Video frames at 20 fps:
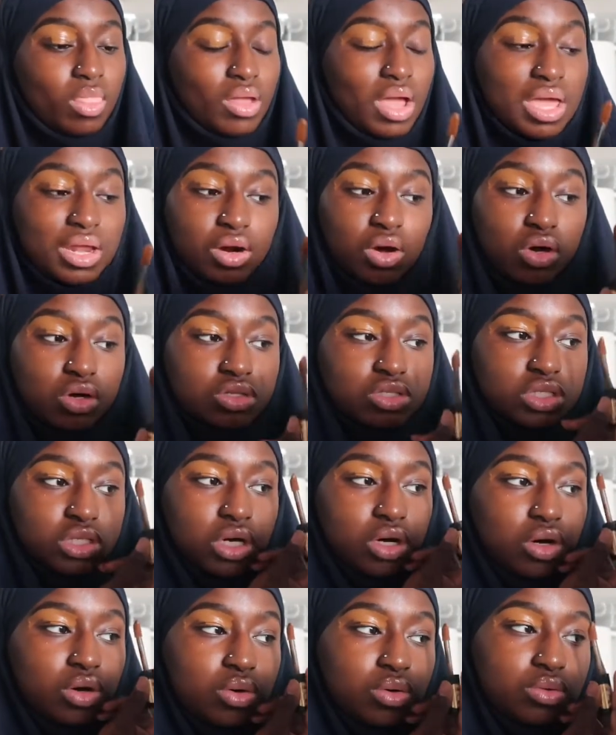and
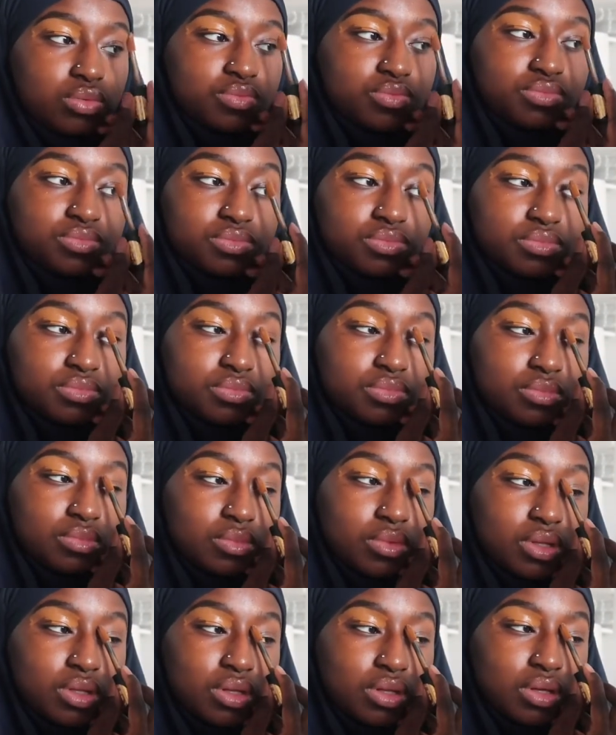also
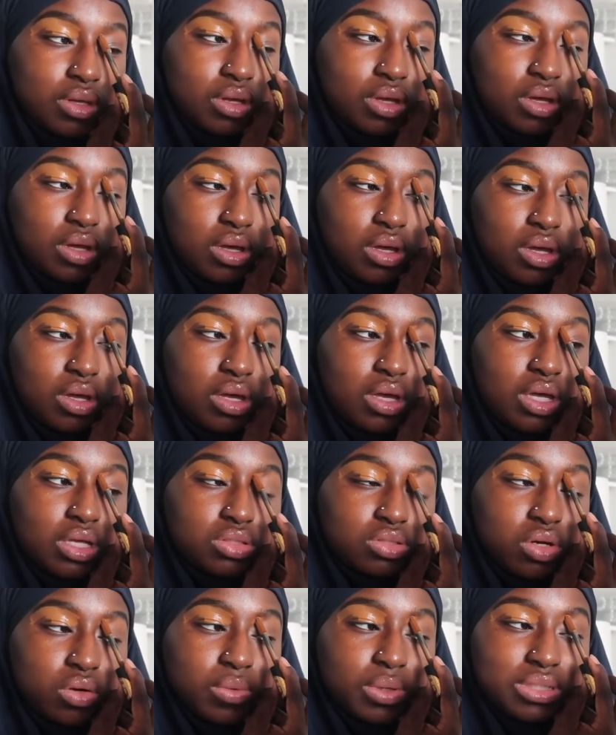
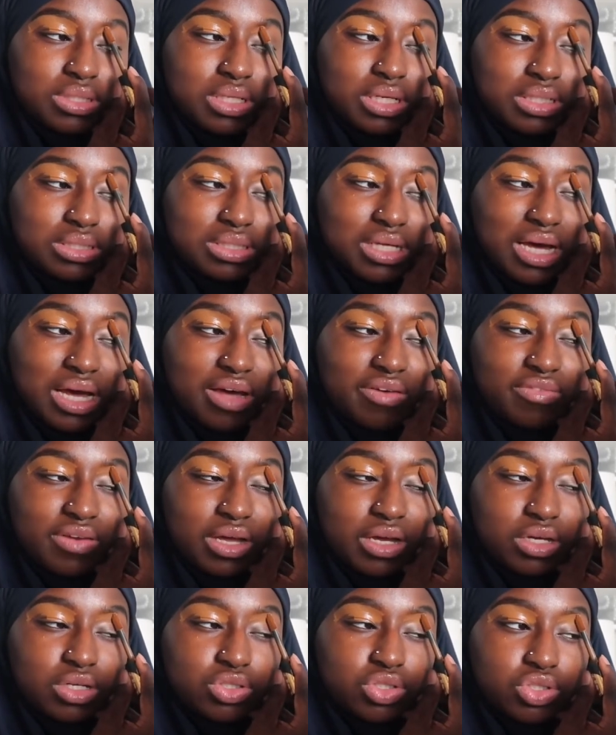it's always good to have
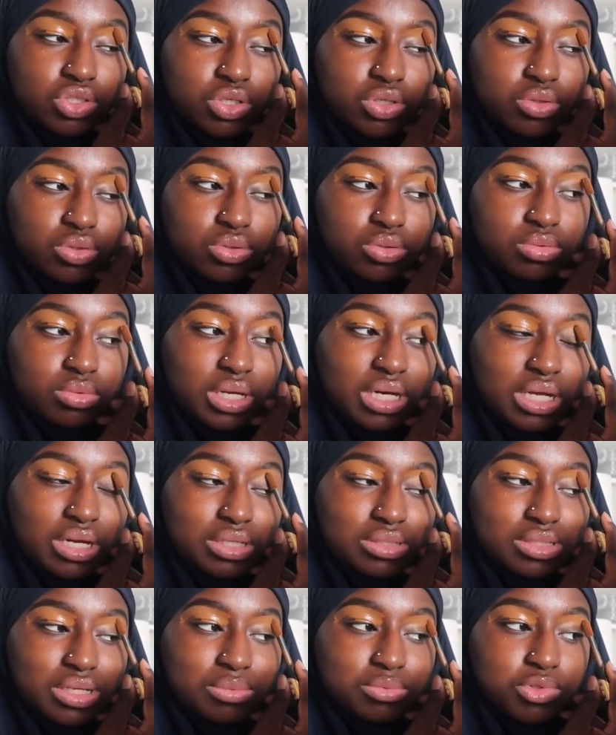like a journal i need
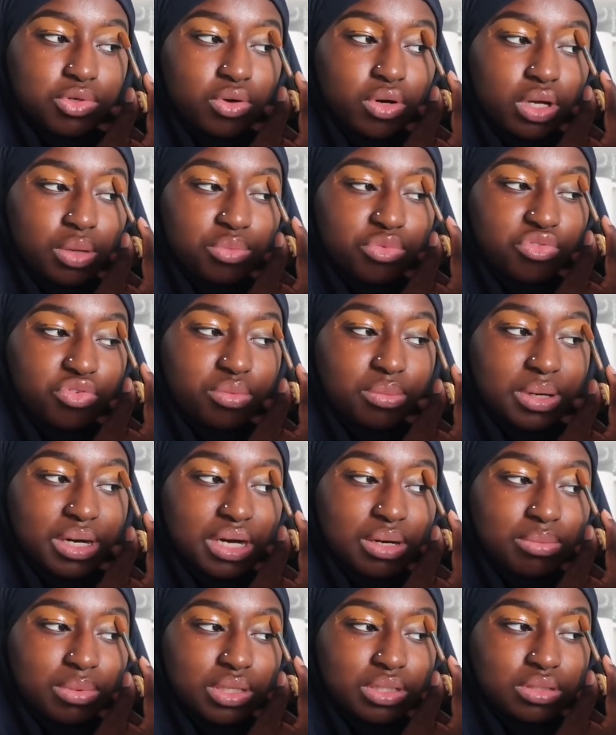to stop talking before
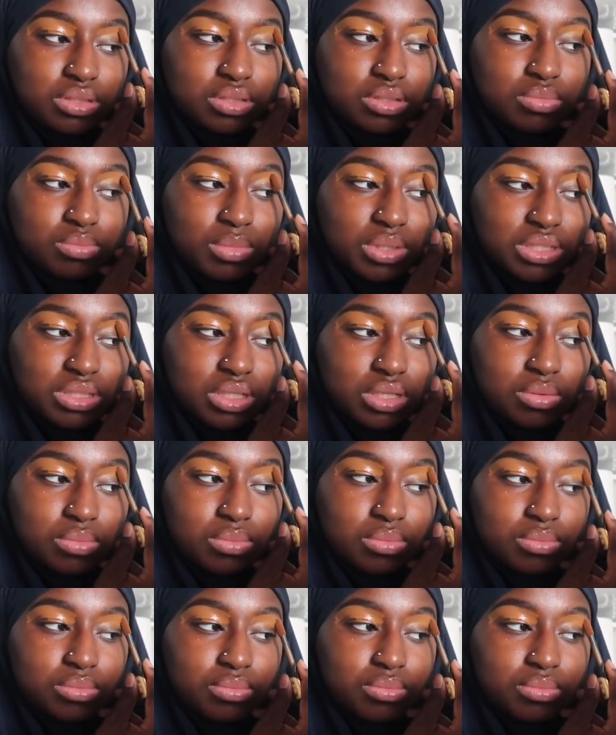my eyebrows mess up